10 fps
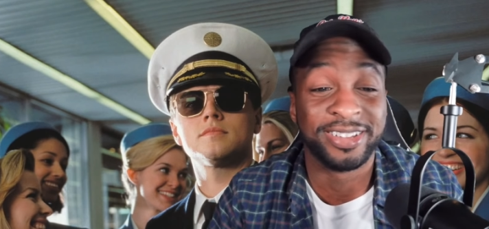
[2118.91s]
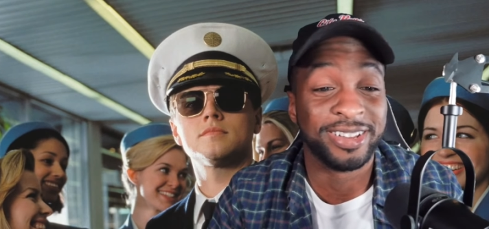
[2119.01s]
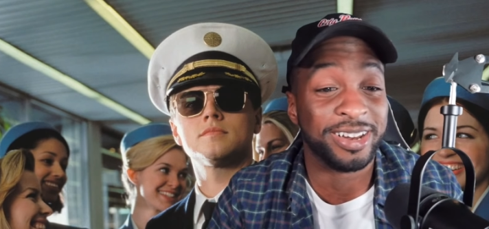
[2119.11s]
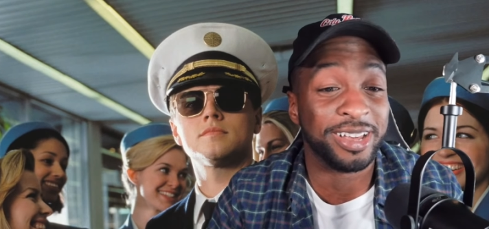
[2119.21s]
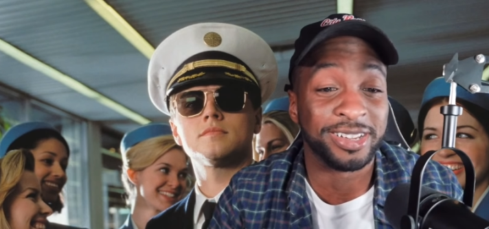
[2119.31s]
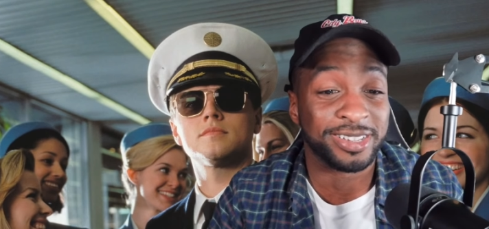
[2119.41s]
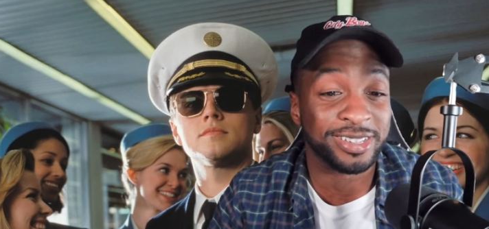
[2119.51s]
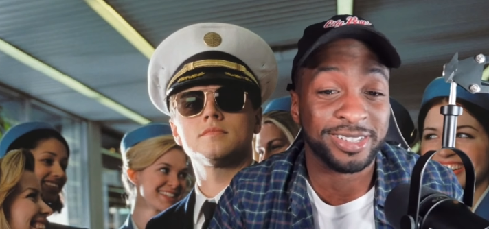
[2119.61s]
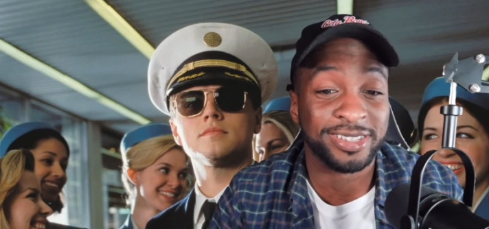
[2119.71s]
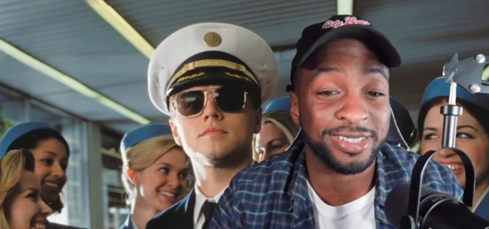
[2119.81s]
Speaker 1: Like,
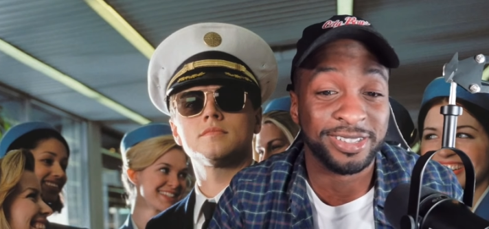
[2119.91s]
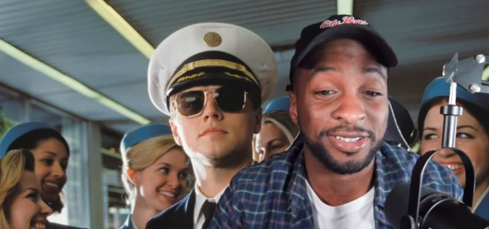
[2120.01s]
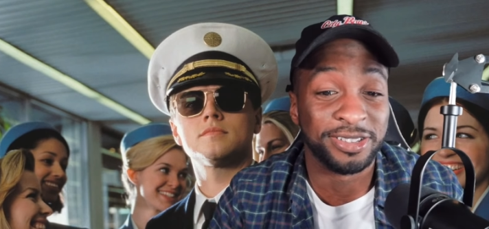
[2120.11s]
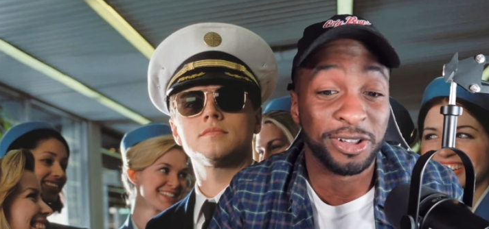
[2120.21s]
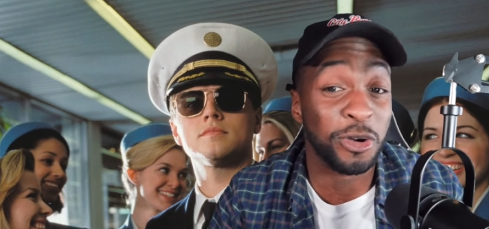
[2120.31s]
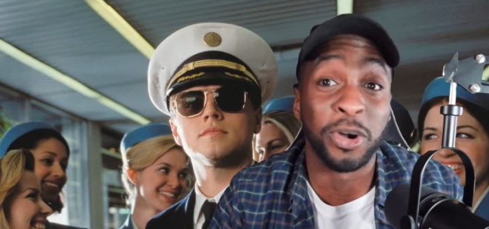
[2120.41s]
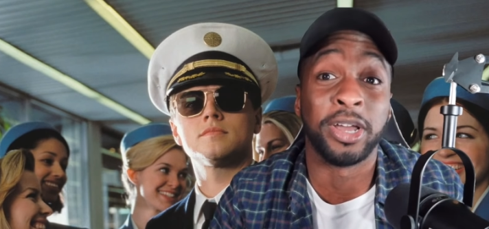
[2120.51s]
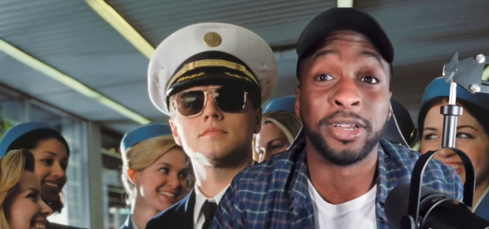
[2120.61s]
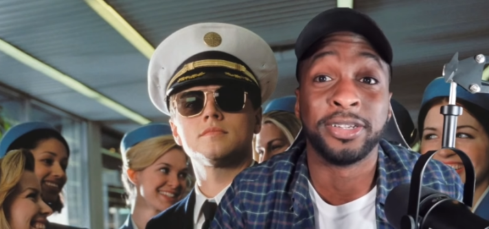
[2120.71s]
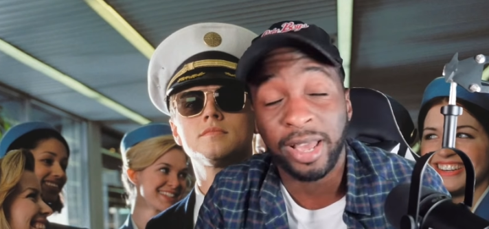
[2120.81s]
no
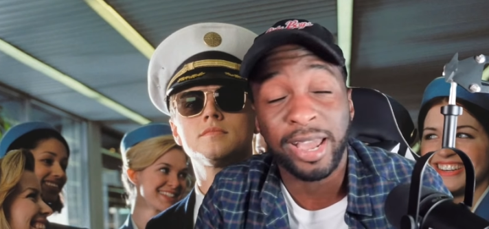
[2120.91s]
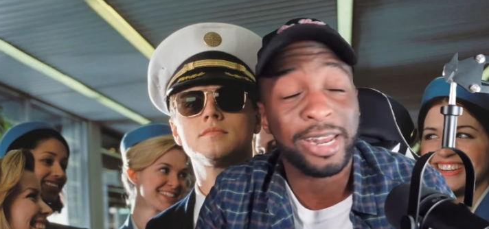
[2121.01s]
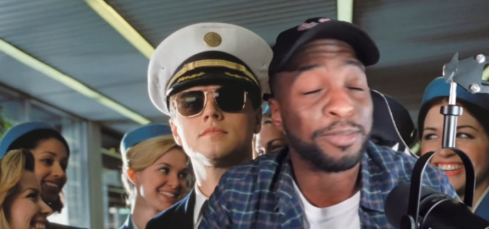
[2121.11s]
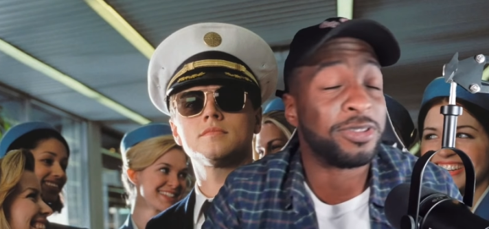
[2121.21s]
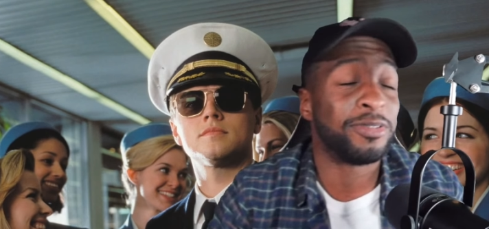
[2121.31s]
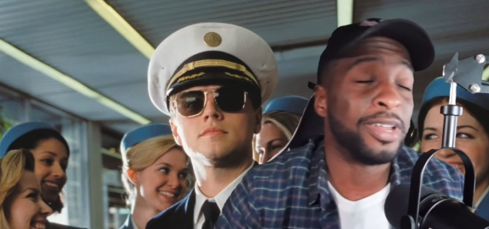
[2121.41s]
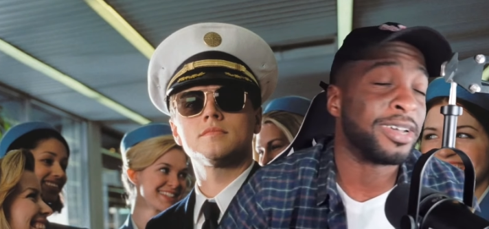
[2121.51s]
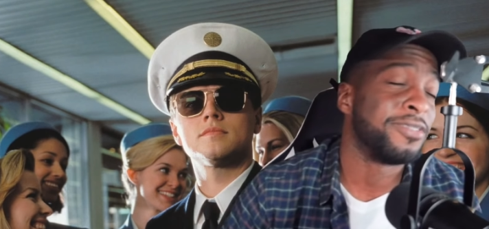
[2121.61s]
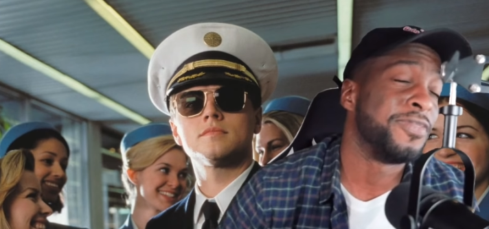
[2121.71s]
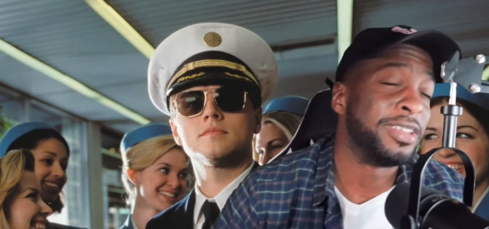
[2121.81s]
way. And I'm still not
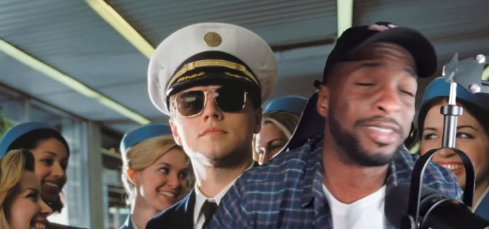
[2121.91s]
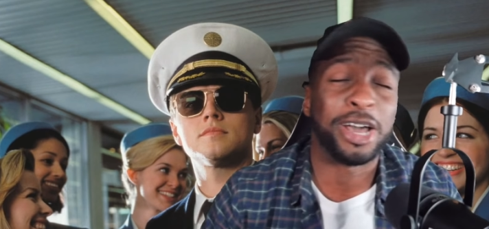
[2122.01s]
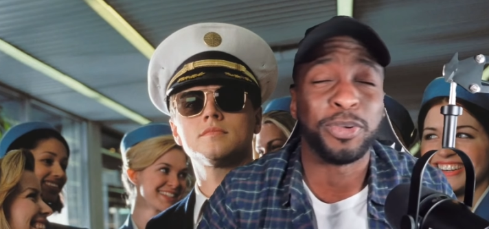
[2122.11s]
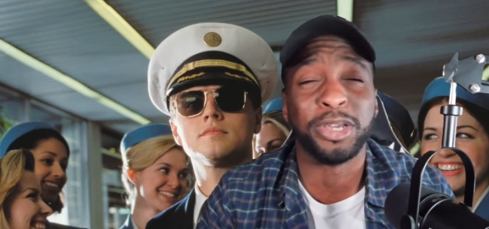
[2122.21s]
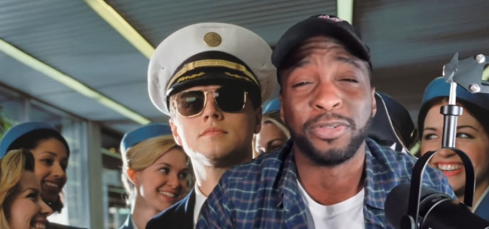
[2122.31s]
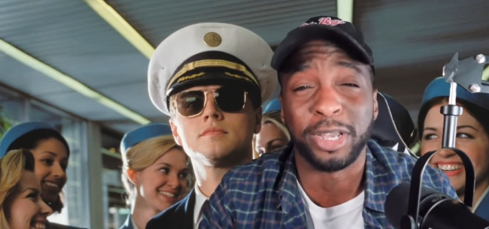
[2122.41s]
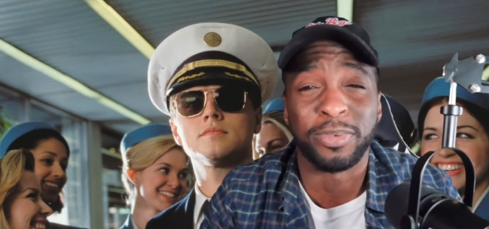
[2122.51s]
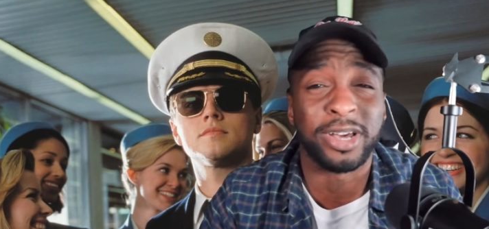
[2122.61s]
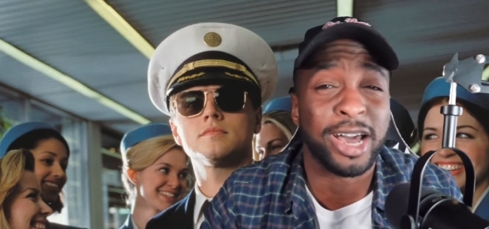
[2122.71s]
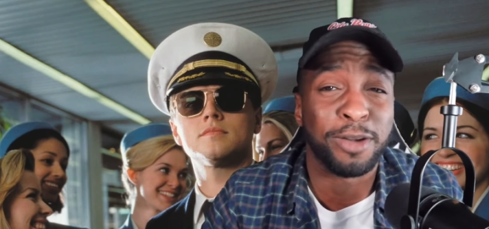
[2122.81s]
convinced how he was able
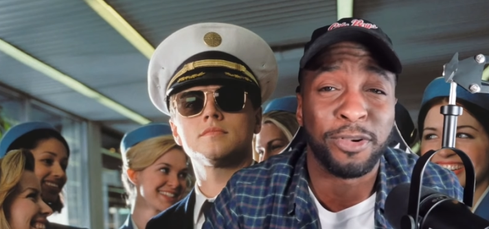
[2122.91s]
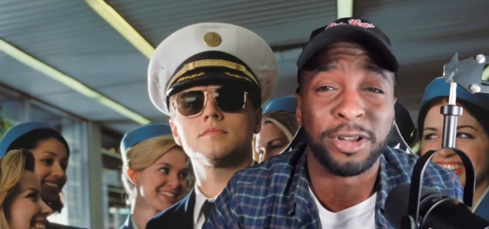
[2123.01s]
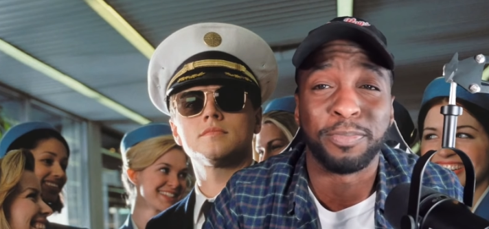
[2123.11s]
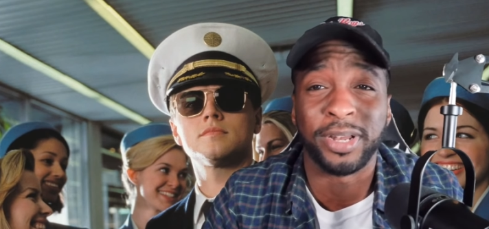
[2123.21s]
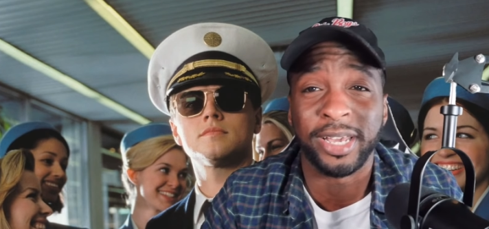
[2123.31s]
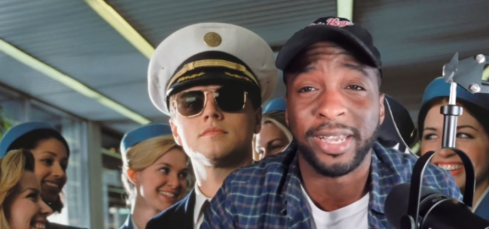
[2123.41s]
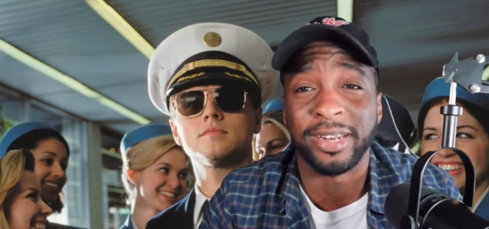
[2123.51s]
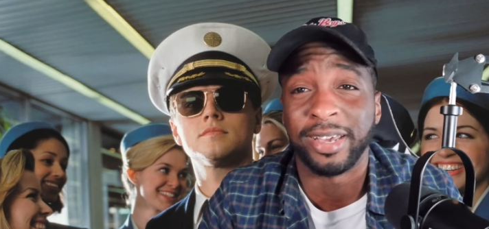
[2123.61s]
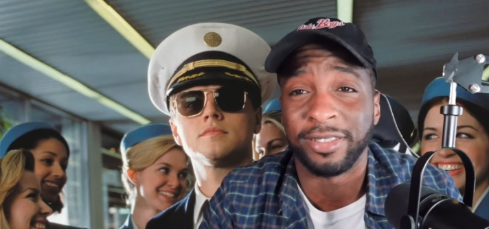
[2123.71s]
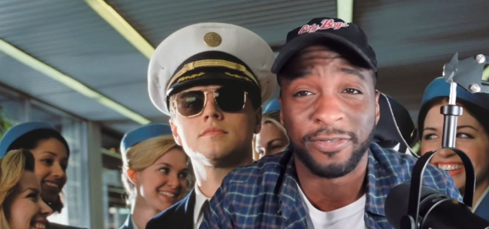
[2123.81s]
to hop on a plane
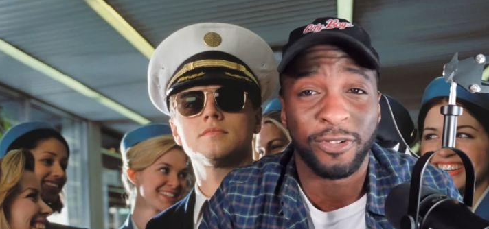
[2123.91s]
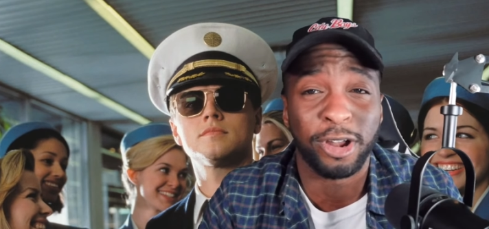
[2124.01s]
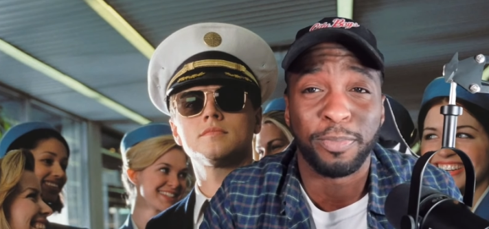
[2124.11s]
as a fraud